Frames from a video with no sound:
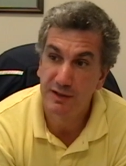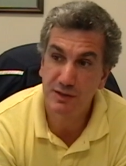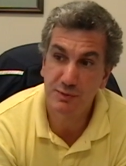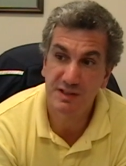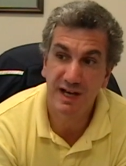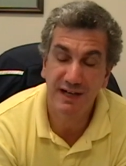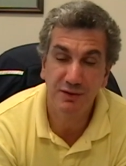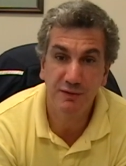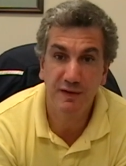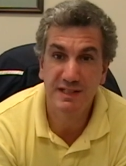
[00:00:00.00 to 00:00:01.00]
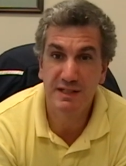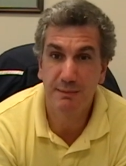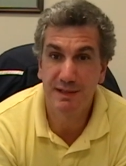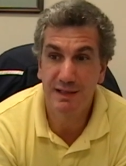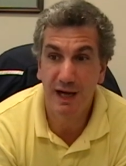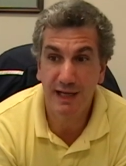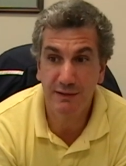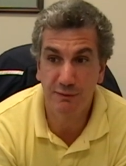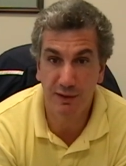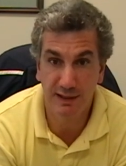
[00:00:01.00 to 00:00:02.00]
This was title defense number
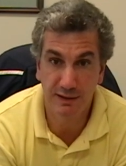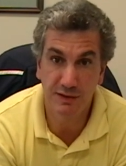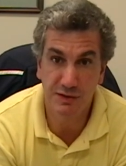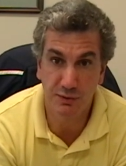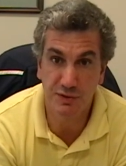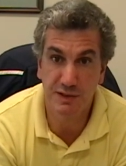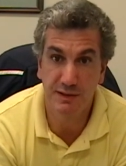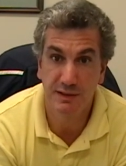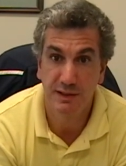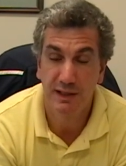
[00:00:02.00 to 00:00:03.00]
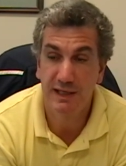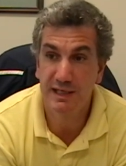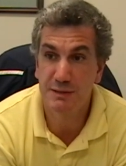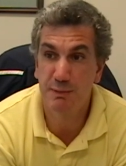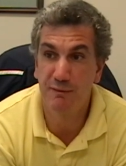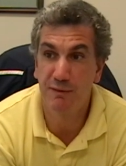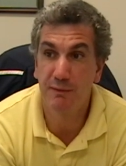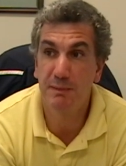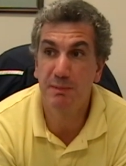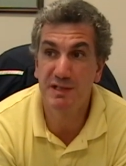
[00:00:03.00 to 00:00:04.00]
nine for Edgar Sosa. He has been
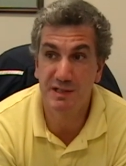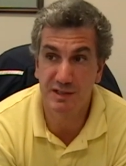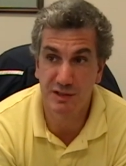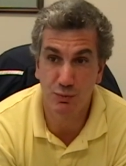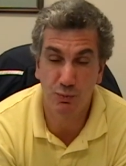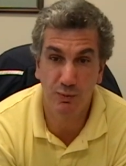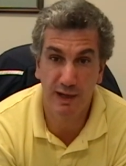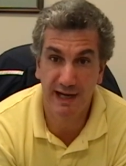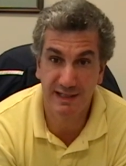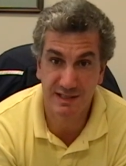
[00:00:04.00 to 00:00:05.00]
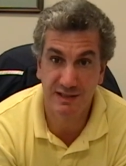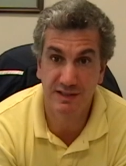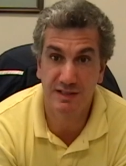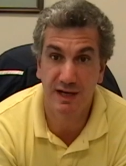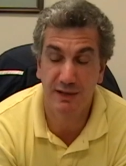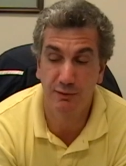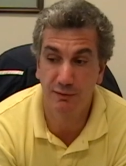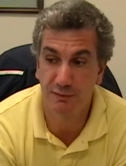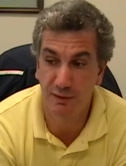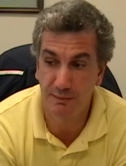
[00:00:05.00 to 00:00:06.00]
very busy since annexing this title
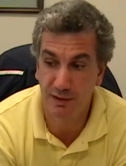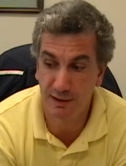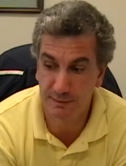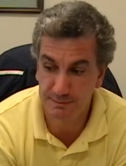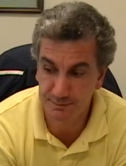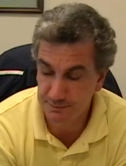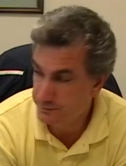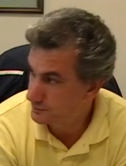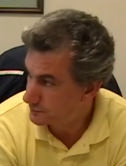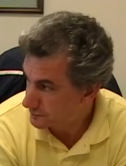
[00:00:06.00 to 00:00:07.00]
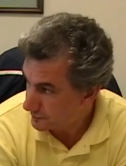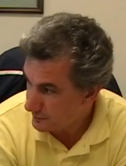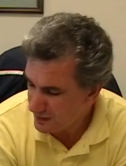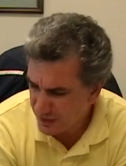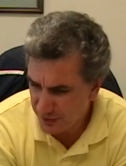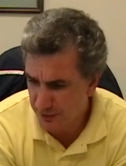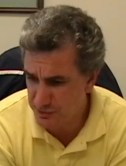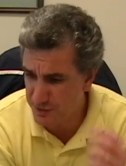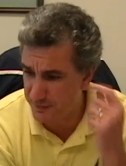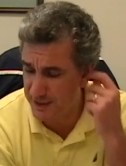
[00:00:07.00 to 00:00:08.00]
from, uh, I think it
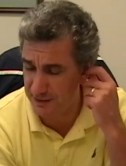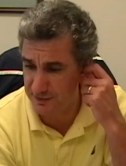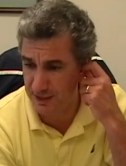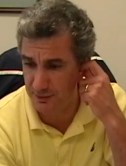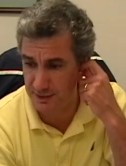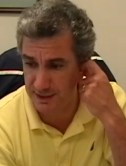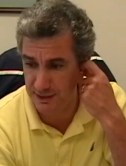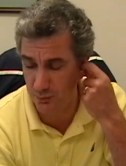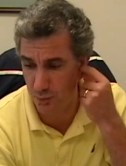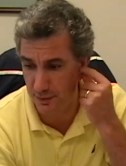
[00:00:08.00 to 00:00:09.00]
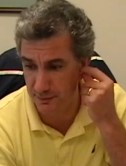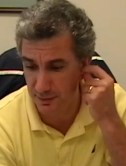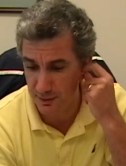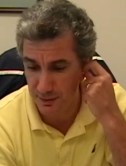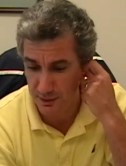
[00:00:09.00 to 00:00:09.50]
was the vacant title that he had won